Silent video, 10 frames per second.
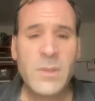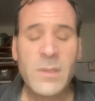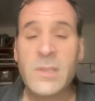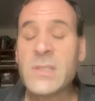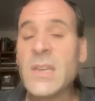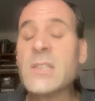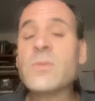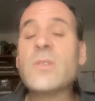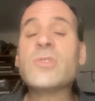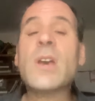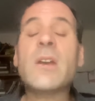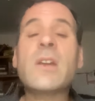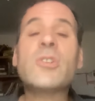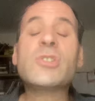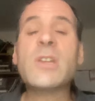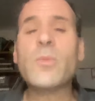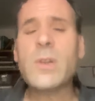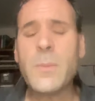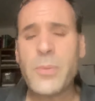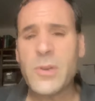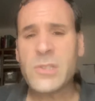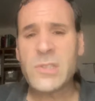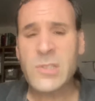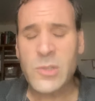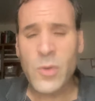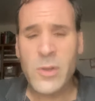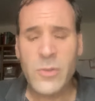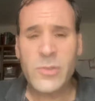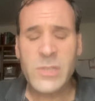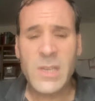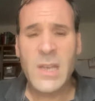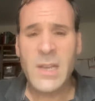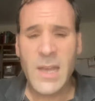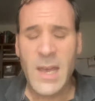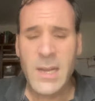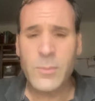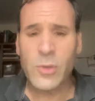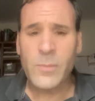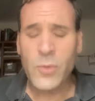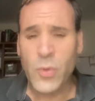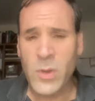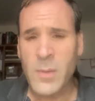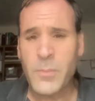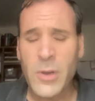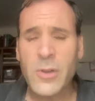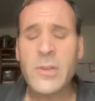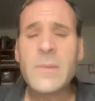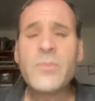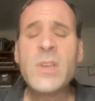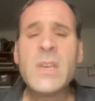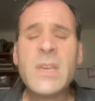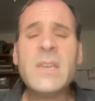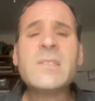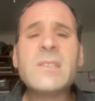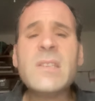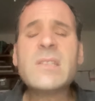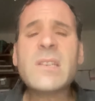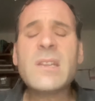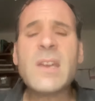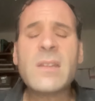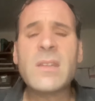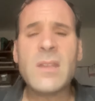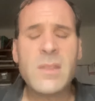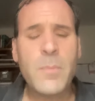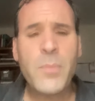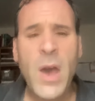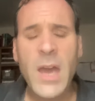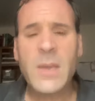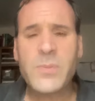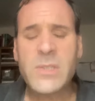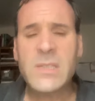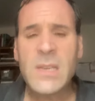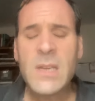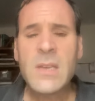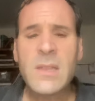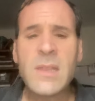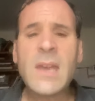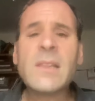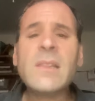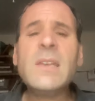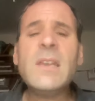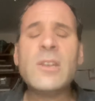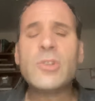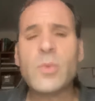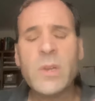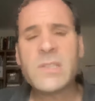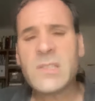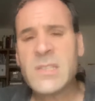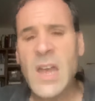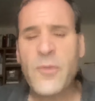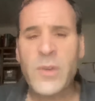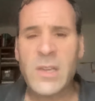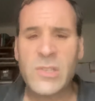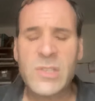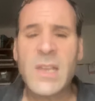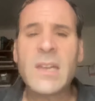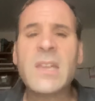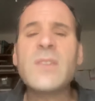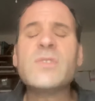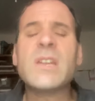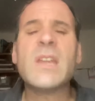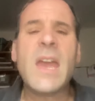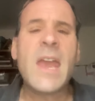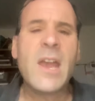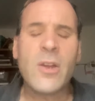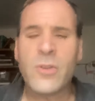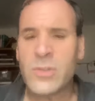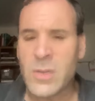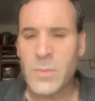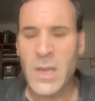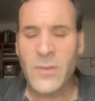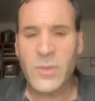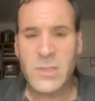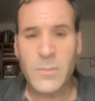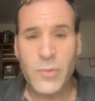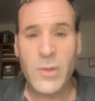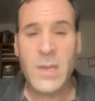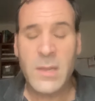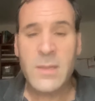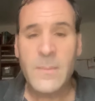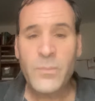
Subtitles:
And says Rashar Hirsch that when a person slaughters an animal or a bird, he is disconnecting the pipes that lead to its esophagus, that gives it air to be able to breathe.